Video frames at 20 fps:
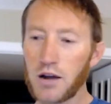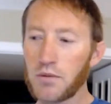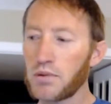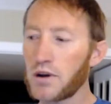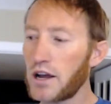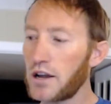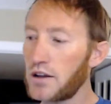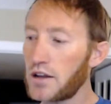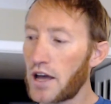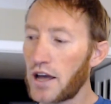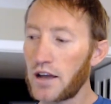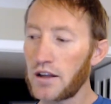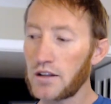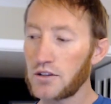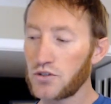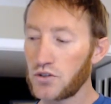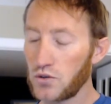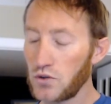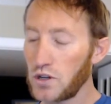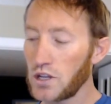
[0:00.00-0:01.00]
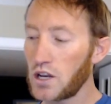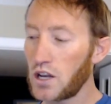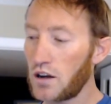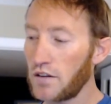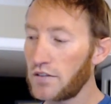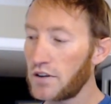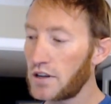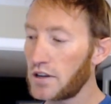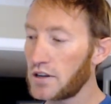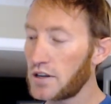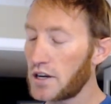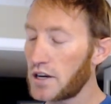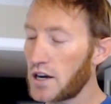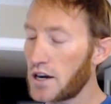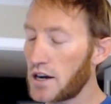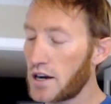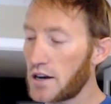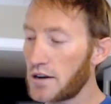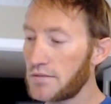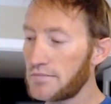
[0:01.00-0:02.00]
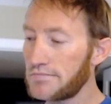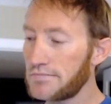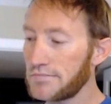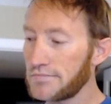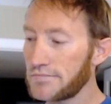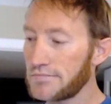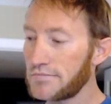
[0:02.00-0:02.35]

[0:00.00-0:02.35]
but I truly love it um,